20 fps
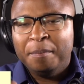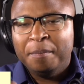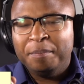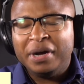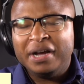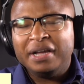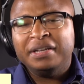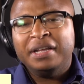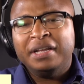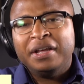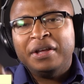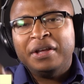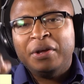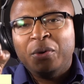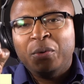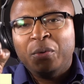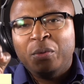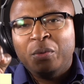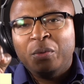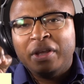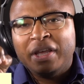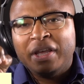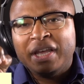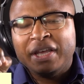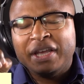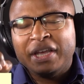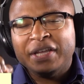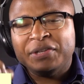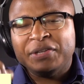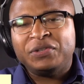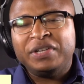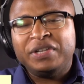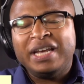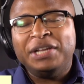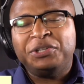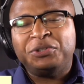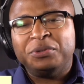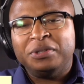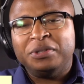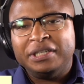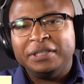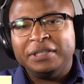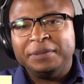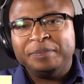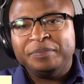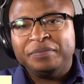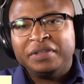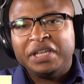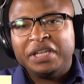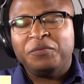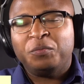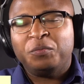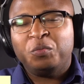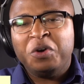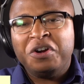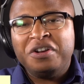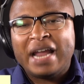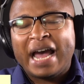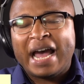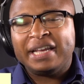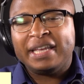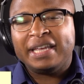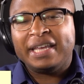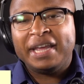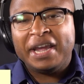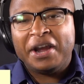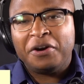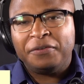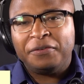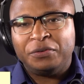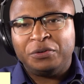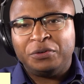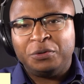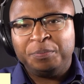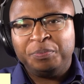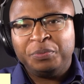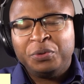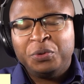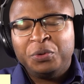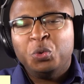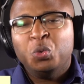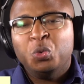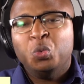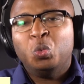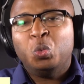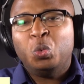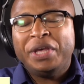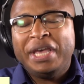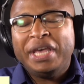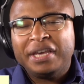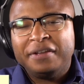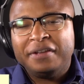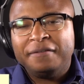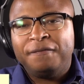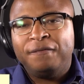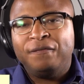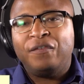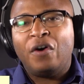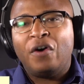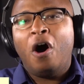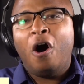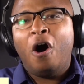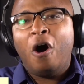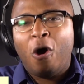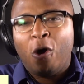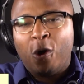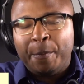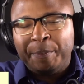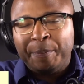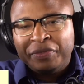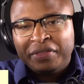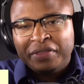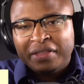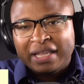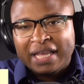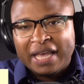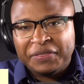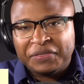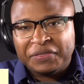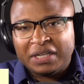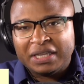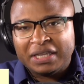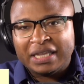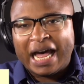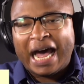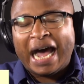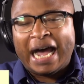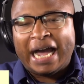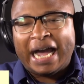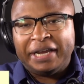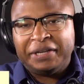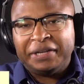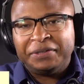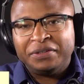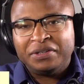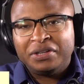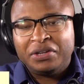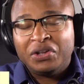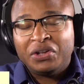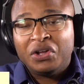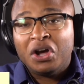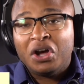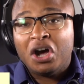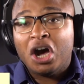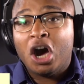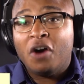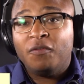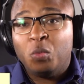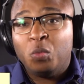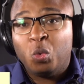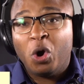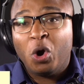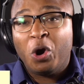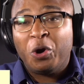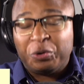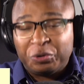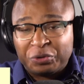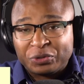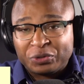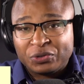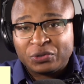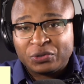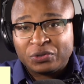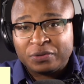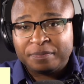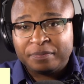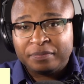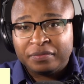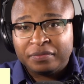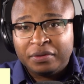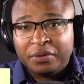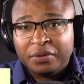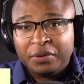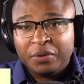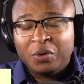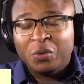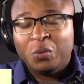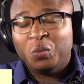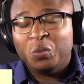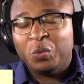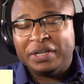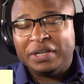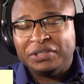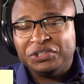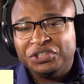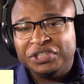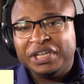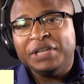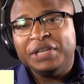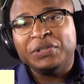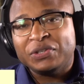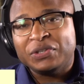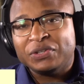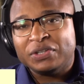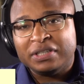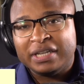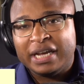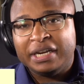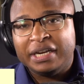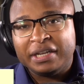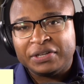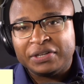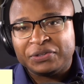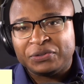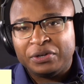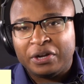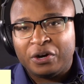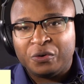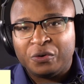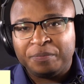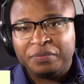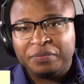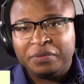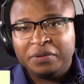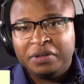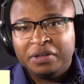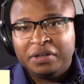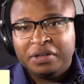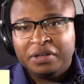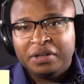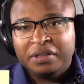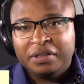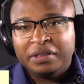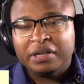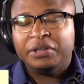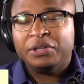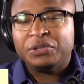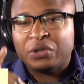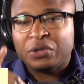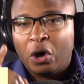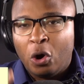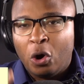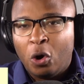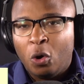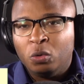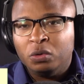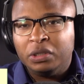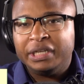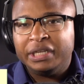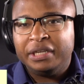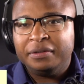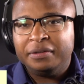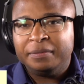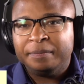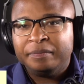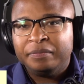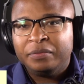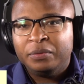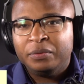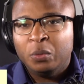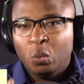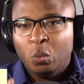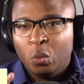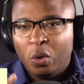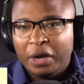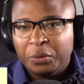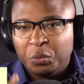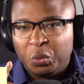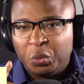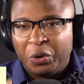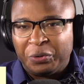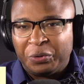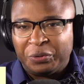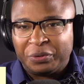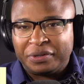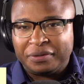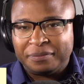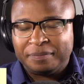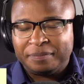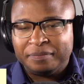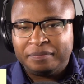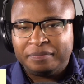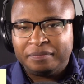But essentially, if we're not careful, we can fall in the line of works when Jesus is letting us know that there's only one work.